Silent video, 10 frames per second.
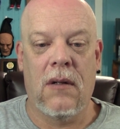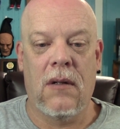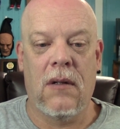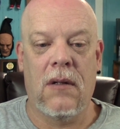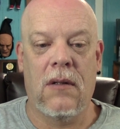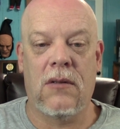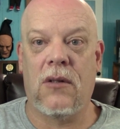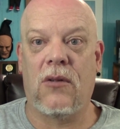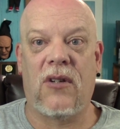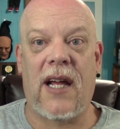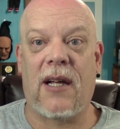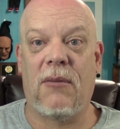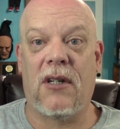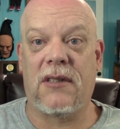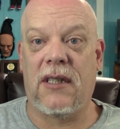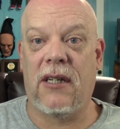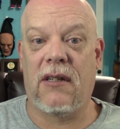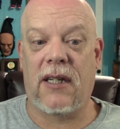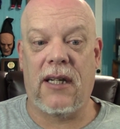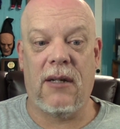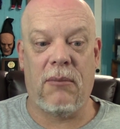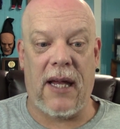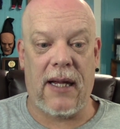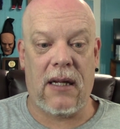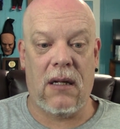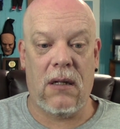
There's no Dragon Balls in here to get him back.